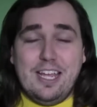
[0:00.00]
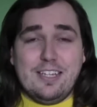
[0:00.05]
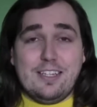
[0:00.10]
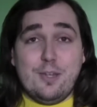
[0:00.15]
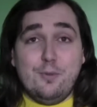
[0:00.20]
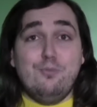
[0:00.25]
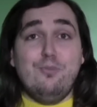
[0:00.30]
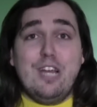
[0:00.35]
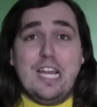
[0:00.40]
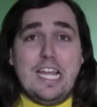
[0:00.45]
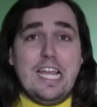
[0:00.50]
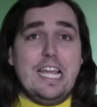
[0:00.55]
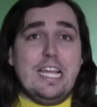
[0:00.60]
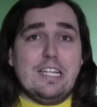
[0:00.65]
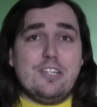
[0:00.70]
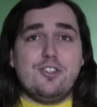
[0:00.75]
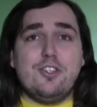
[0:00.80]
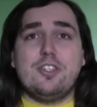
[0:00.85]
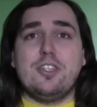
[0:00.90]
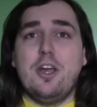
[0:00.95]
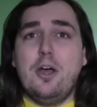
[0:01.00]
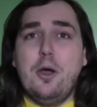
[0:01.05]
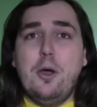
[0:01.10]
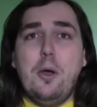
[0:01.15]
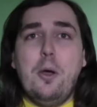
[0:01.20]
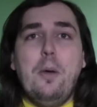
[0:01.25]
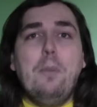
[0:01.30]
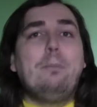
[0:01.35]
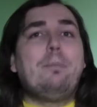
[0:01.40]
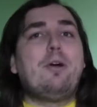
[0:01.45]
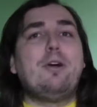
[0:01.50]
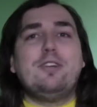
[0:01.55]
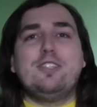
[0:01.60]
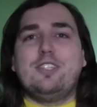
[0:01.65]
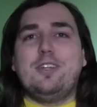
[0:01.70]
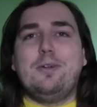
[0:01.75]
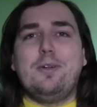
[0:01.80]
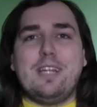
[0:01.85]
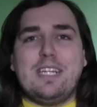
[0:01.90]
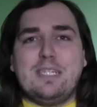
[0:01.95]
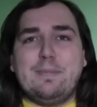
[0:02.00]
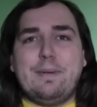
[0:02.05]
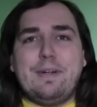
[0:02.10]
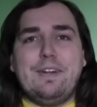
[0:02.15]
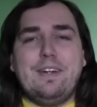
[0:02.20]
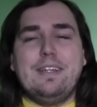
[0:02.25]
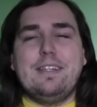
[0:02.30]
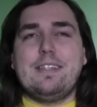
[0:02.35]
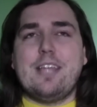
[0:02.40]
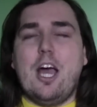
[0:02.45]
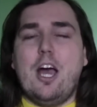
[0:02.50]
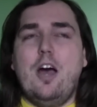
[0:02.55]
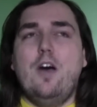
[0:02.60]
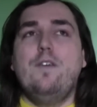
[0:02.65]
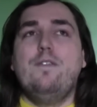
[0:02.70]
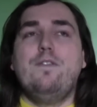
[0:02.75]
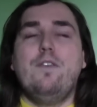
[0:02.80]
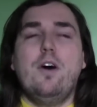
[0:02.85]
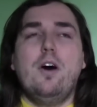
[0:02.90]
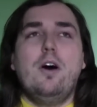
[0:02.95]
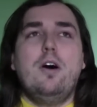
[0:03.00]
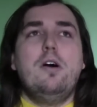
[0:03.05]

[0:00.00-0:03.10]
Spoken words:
It really is just personal experience of